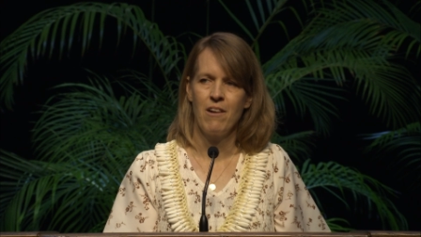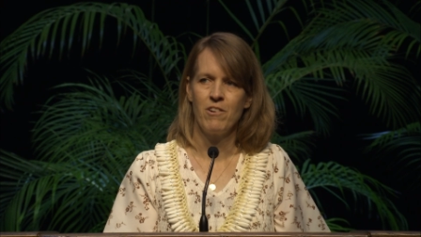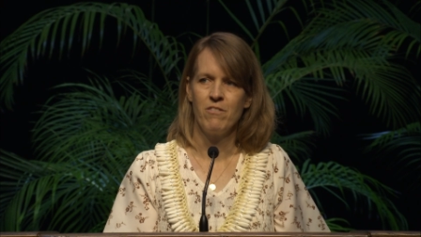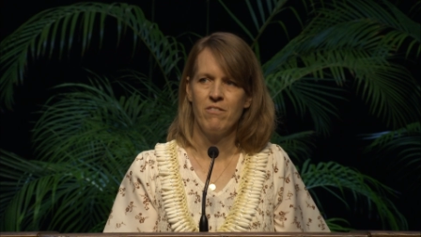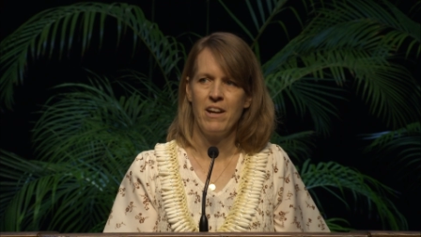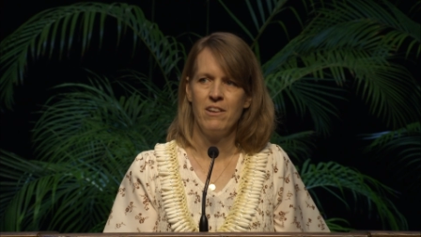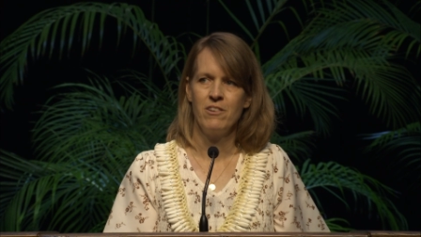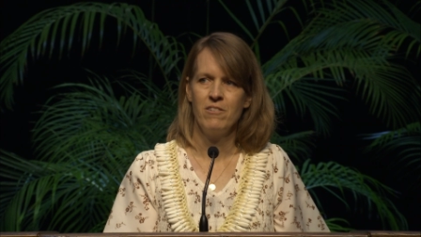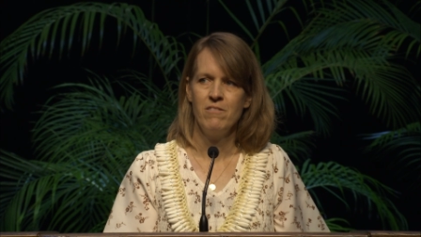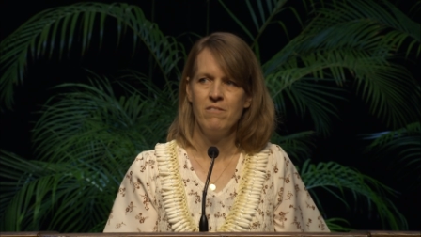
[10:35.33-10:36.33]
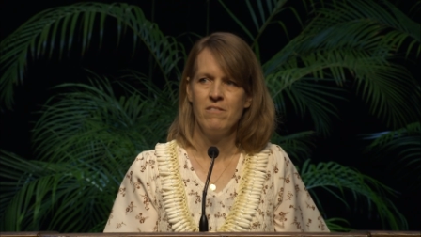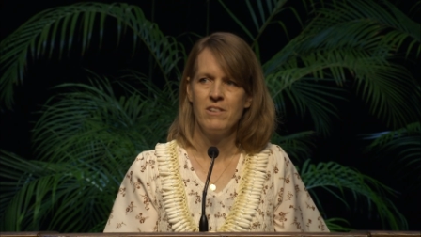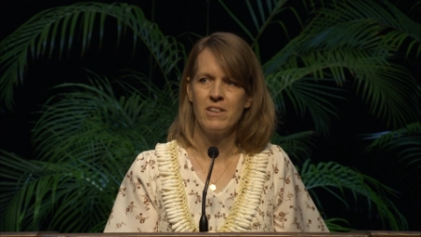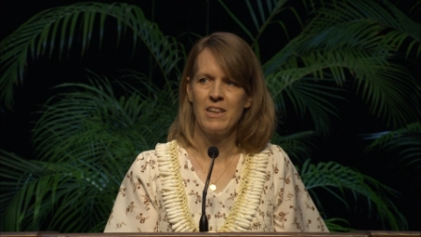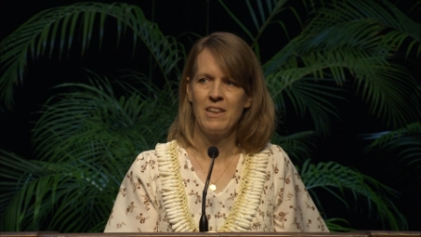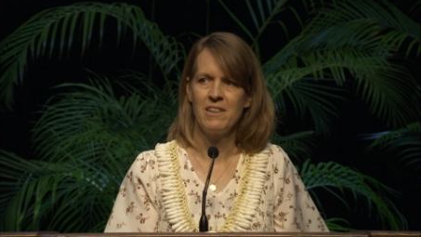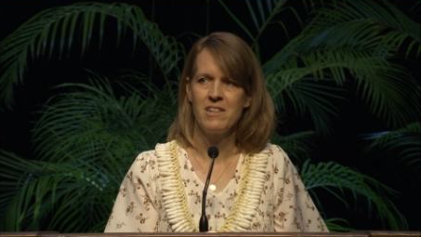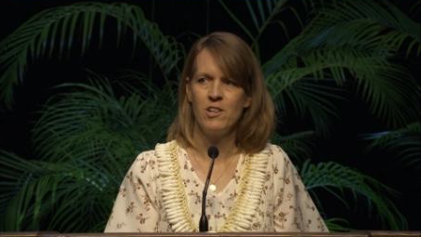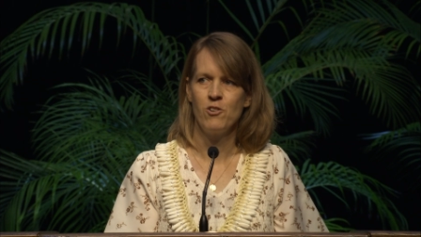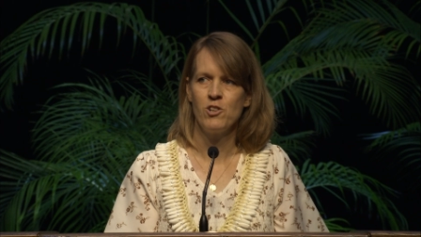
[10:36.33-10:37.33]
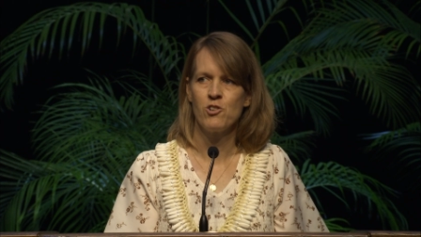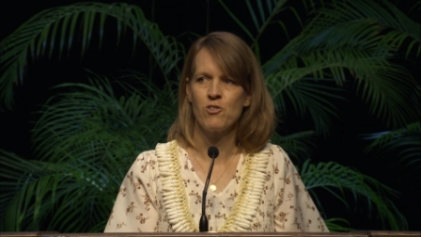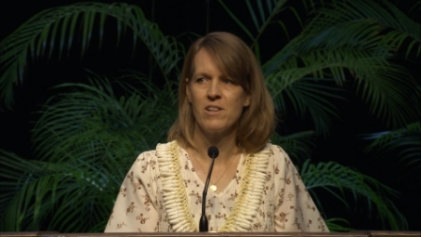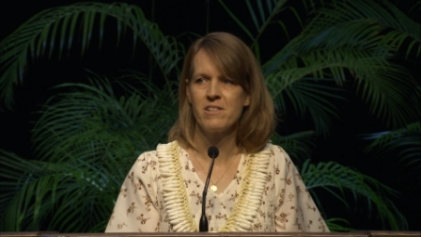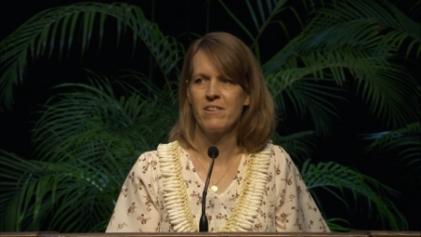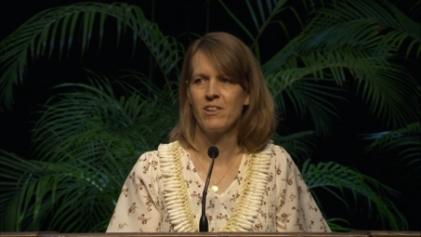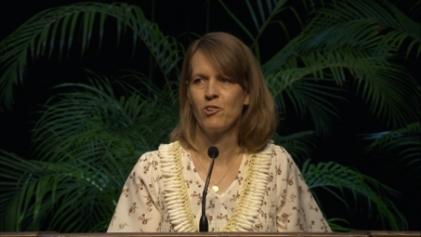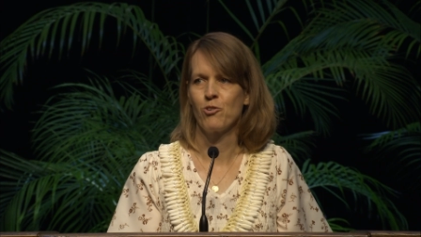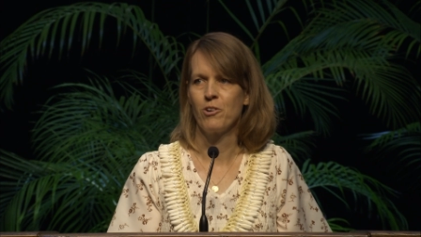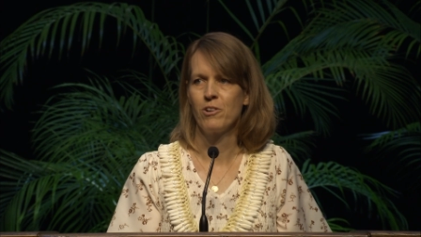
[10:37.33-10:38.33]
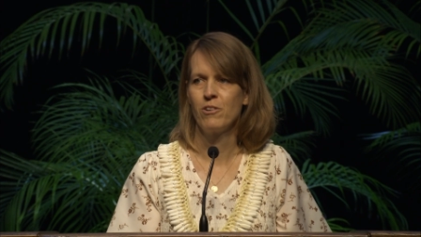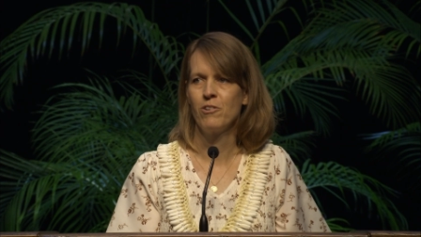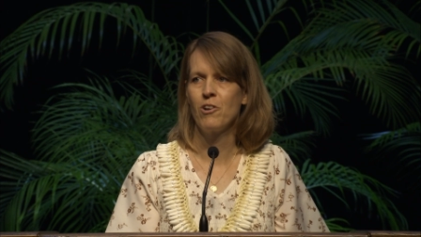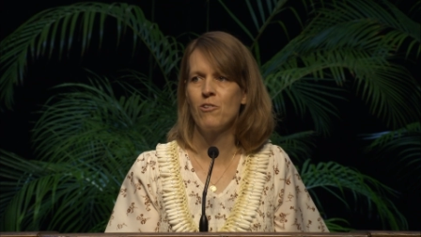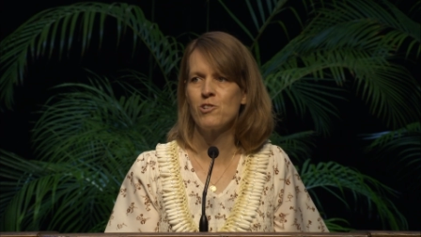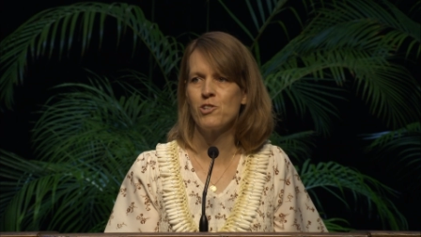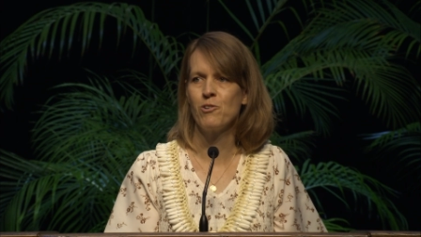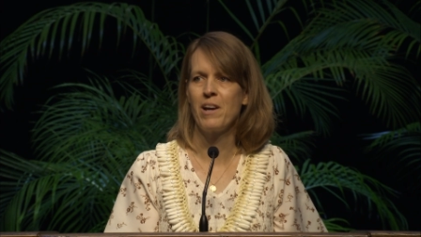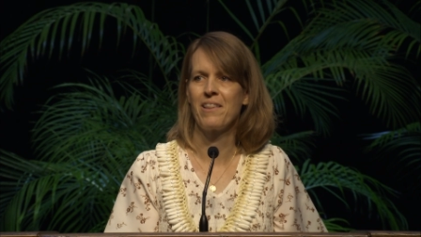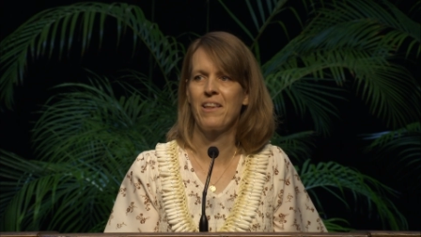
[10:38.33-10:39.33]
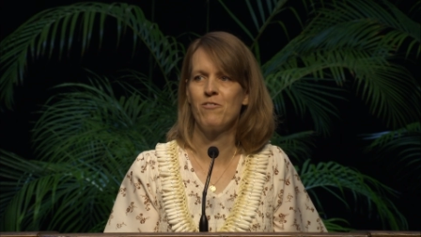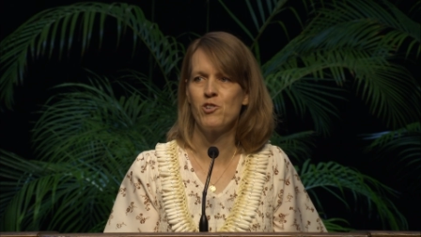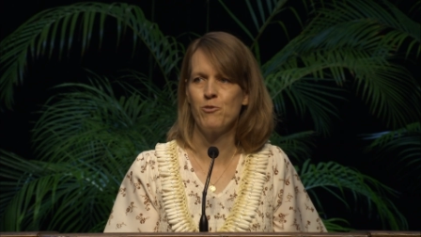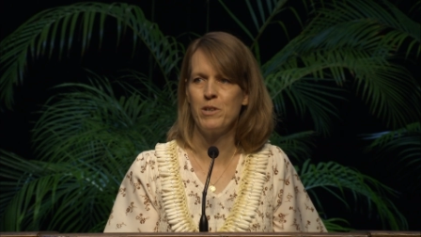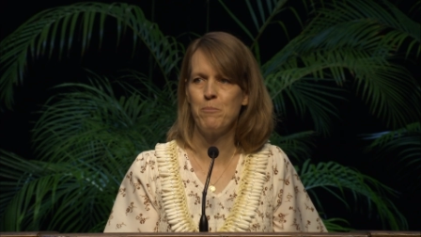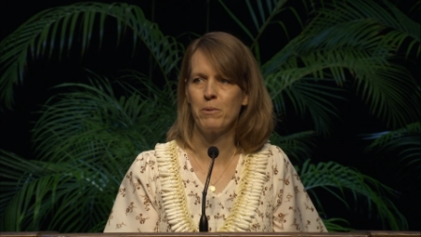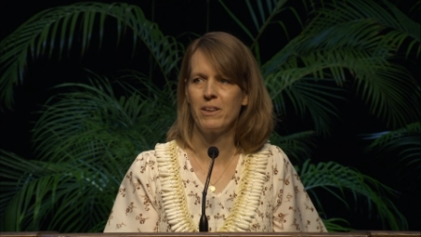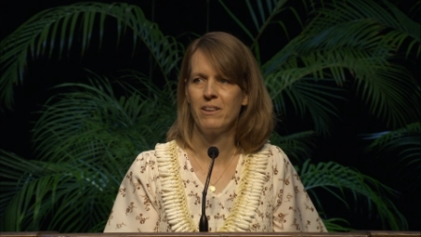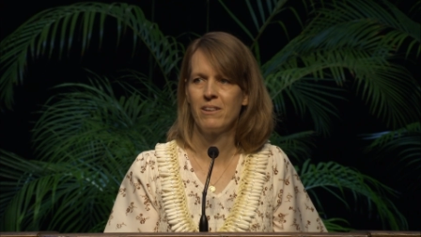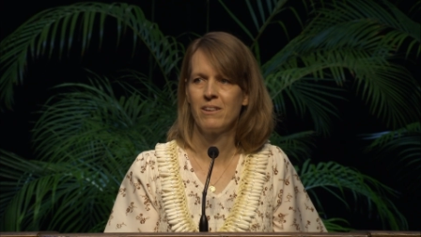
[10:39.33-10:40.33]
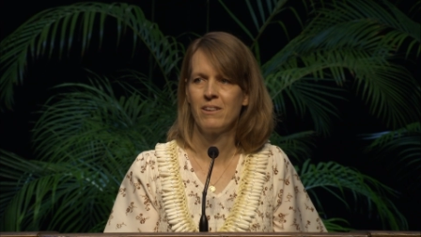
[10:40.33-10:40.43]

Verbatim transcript: I would invite you to continue to trust in the Lord, who knows you and loves you deeply.